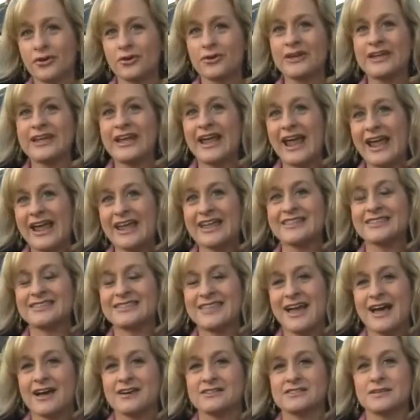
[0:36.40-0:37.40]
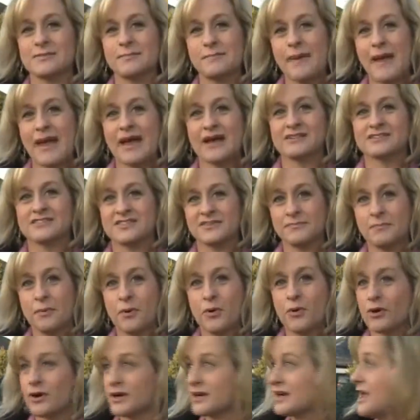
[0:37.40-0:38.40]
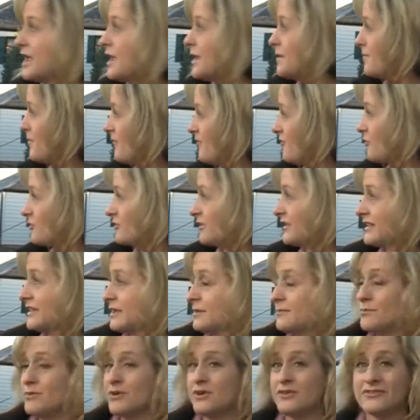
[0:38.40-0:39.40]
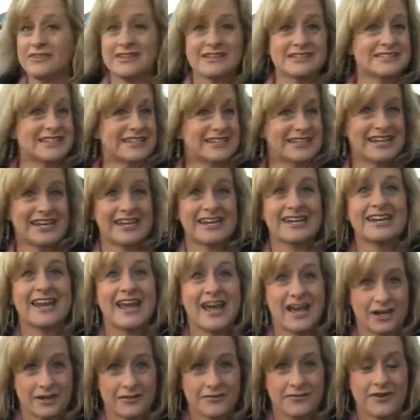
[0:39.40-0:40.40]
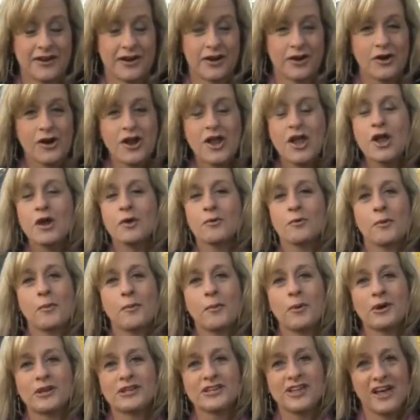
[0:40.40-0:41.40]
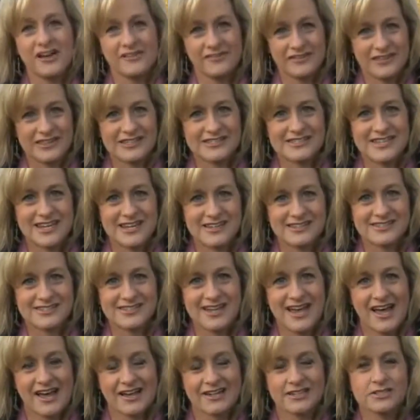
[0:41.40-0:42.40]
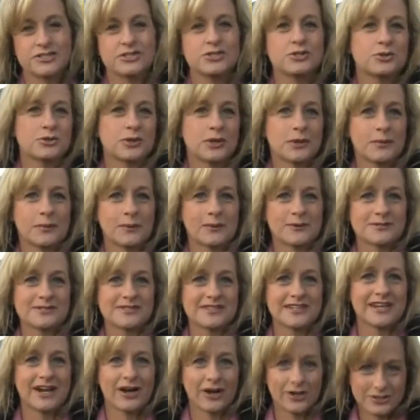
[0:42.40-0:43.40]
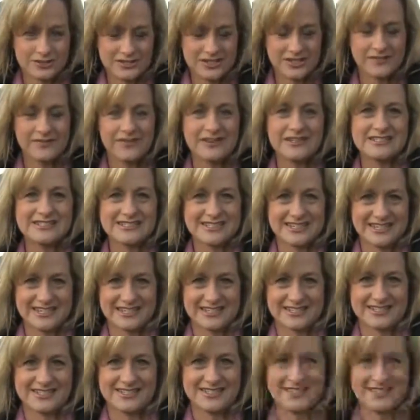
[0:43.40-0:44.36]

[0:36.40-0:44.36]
38,000 pounds of pork before they can move this and get it out of here. Reporting live on the south side, Julie Persley, RTV6.